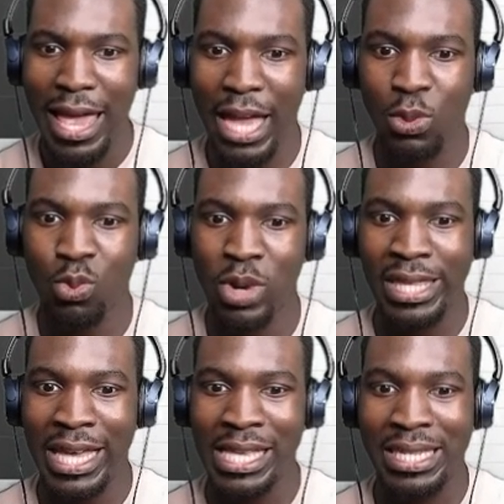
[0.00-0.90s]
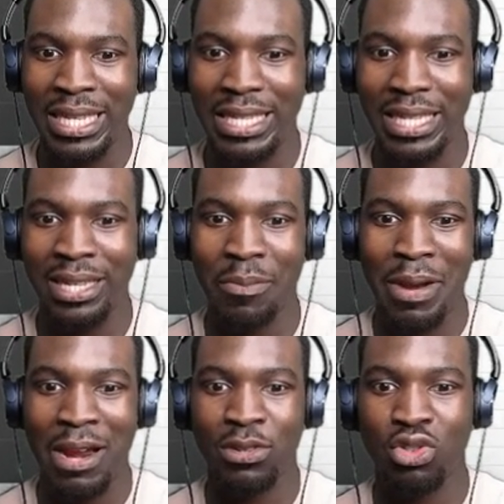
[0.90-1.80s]
and where that sits in
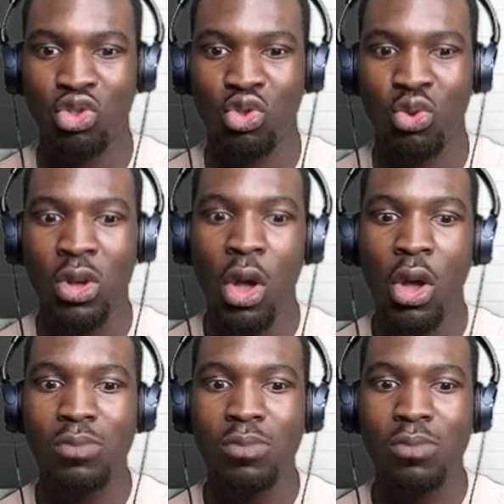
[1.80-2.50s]
comparison to